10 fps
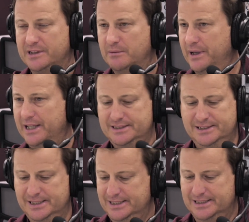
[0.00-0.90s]
but the
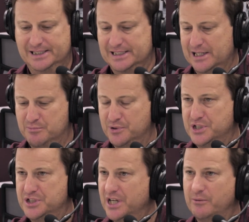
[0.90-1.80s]
best. Uh, I
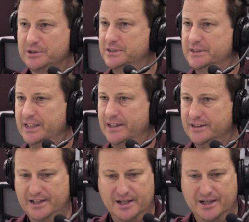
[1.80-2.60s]
appreciate what you did here.